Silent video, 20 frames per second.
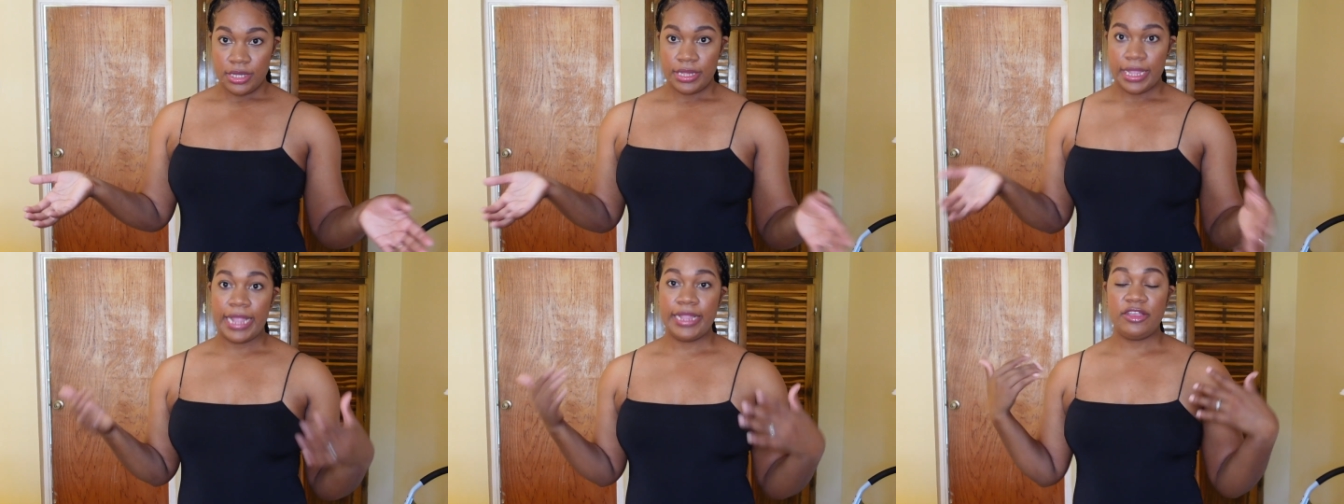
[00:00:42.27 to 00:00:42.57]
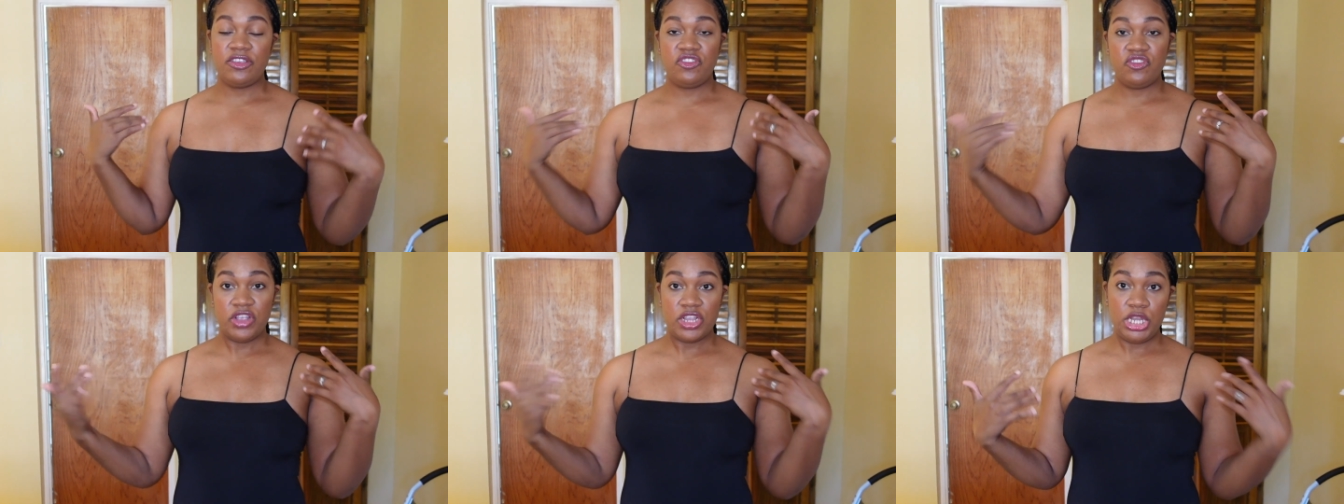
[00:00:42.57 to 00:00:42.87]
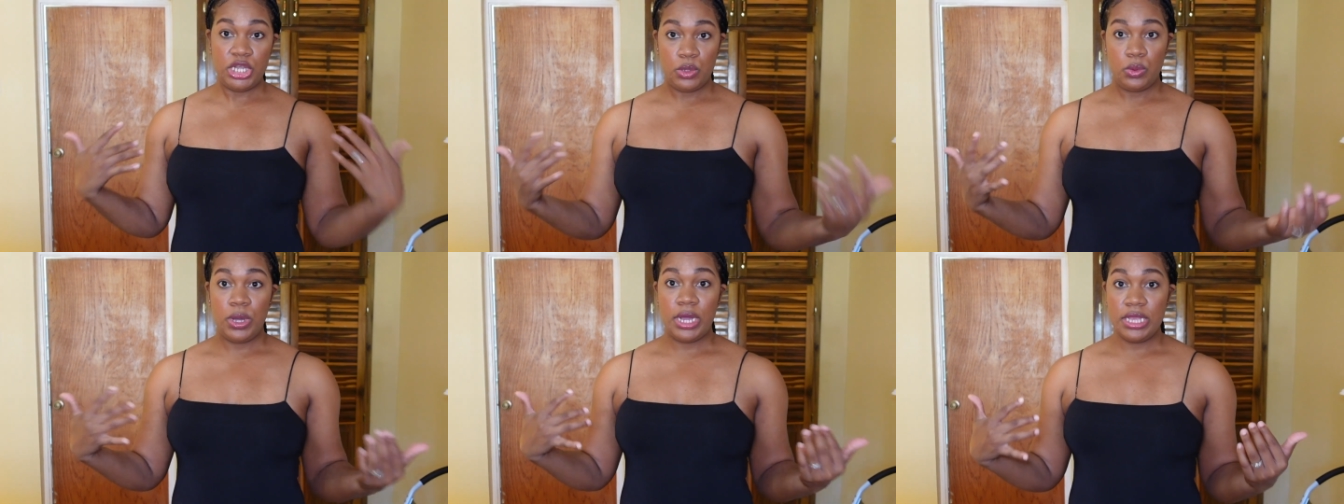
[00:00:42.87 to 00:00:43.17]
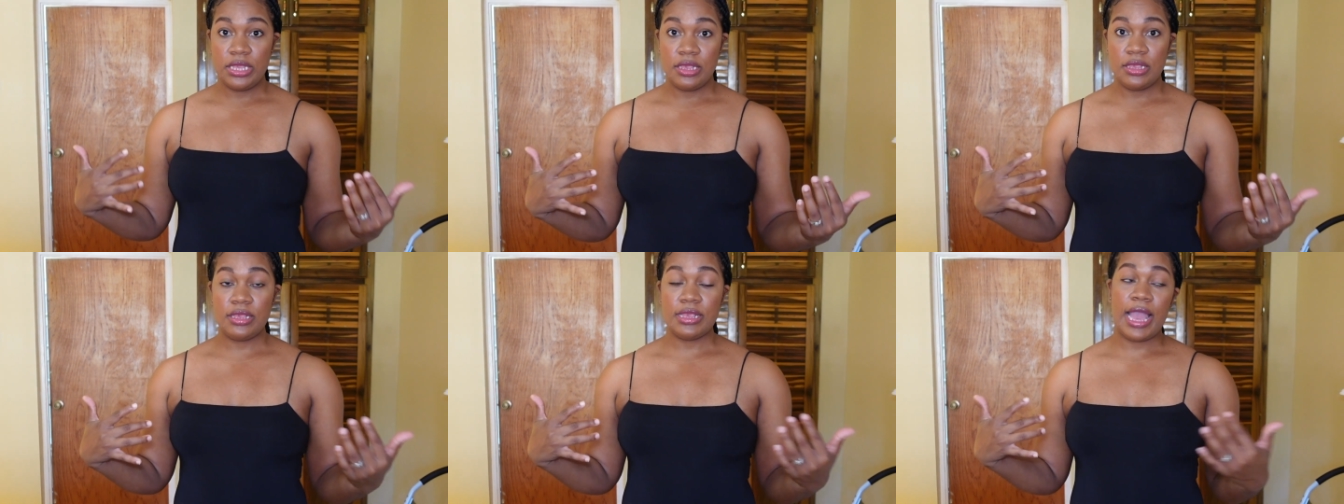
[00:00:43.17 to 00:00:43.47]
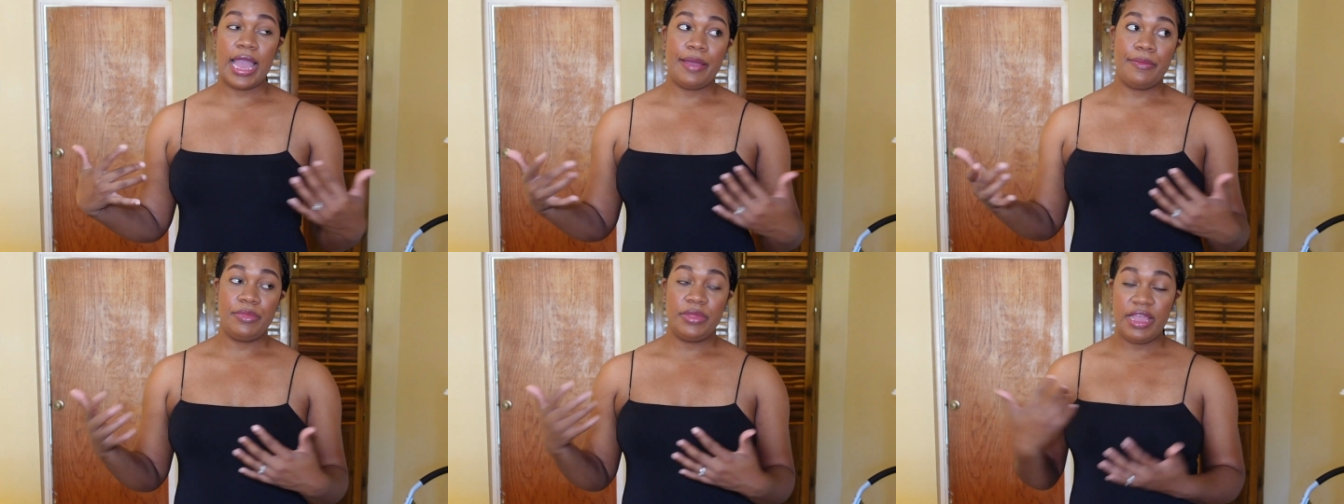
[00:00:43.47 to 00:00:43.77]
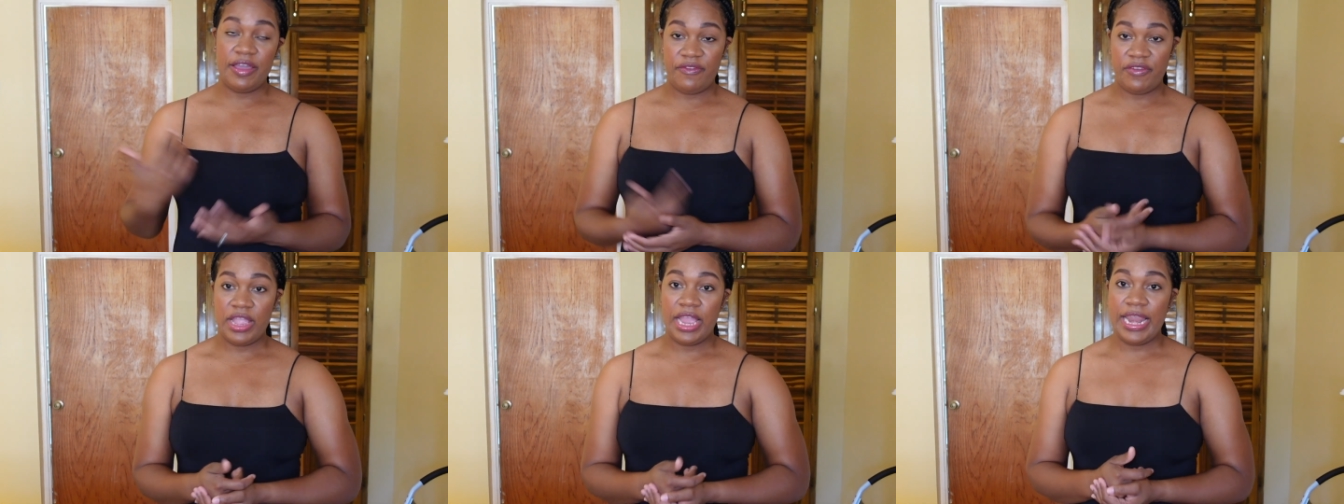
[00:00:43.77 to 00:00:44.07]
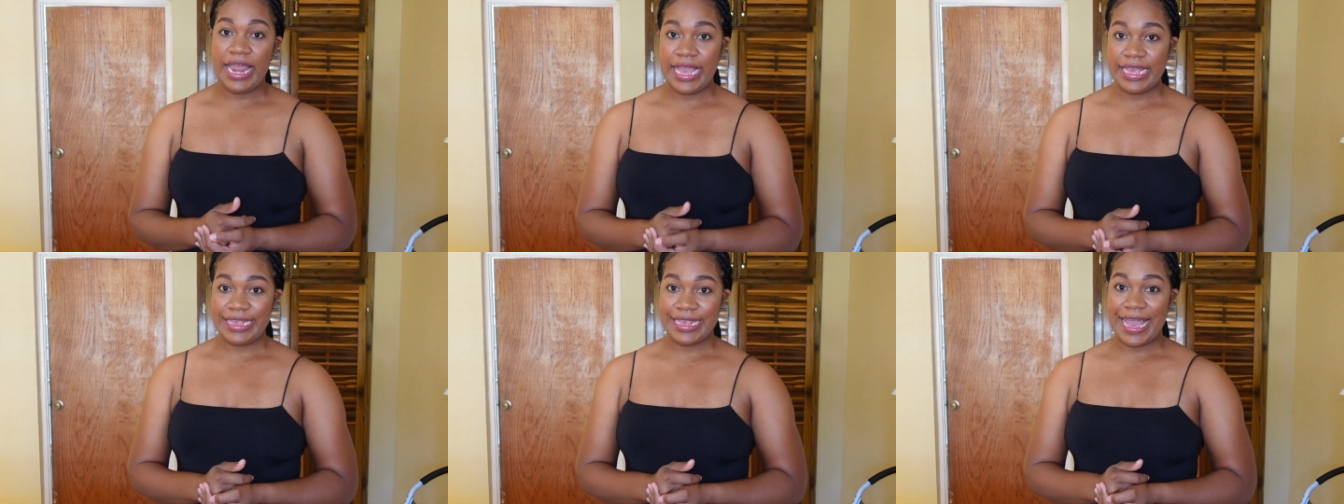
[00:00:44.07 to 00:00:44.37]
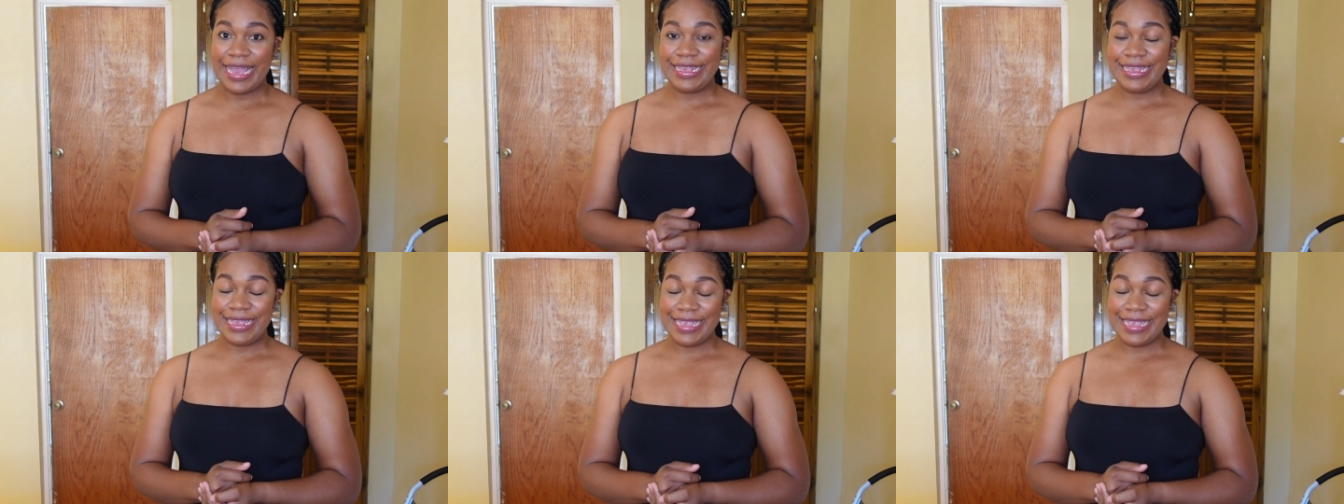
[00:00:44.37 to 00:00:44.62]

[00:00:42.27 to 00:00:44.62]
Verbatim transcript: like the stretchy ones, I'm definitely a size